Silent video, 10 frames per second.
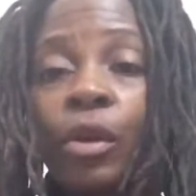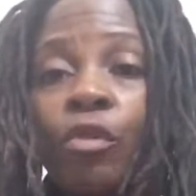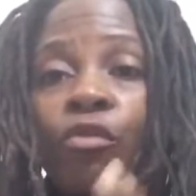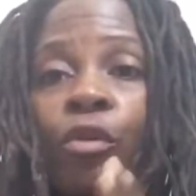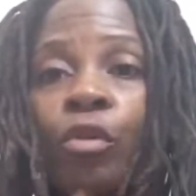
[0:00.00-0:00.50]

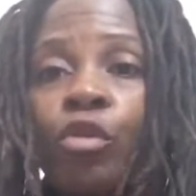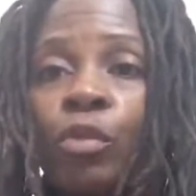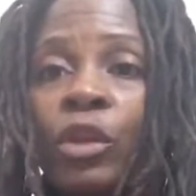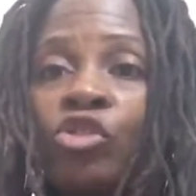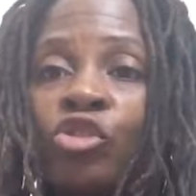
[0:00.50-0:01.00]
for who
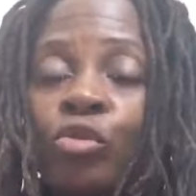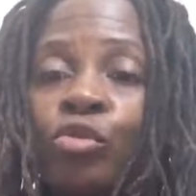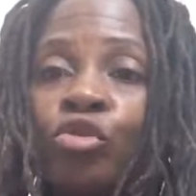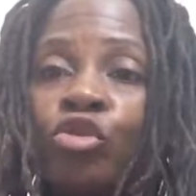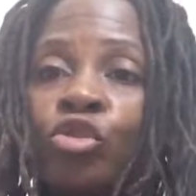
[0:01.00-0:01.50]
we choose
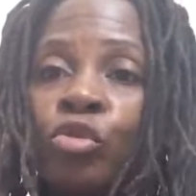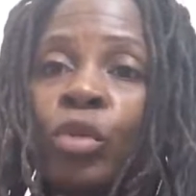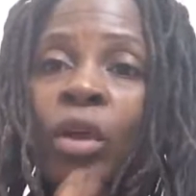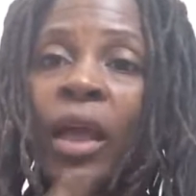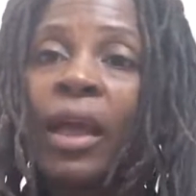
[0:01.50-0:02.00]
to
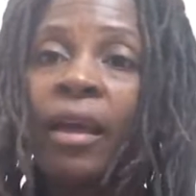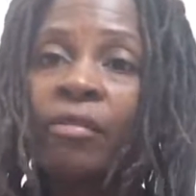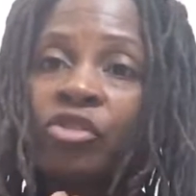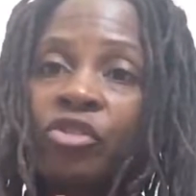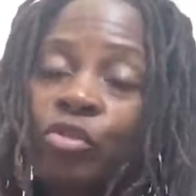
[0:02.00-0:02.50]
have
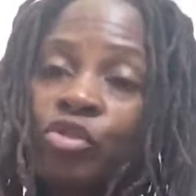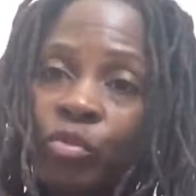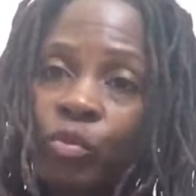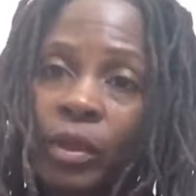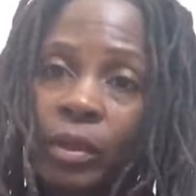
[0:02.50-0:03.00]
children with.